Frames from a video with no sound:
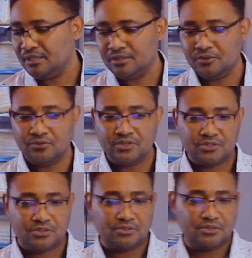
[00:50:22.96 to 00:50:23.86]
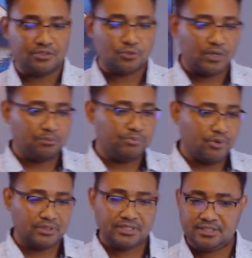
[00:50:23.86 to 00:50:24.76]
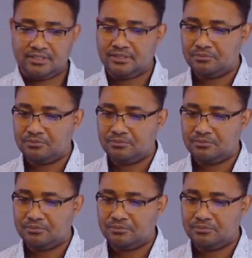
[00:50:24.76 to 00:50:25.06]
you know, this is what brought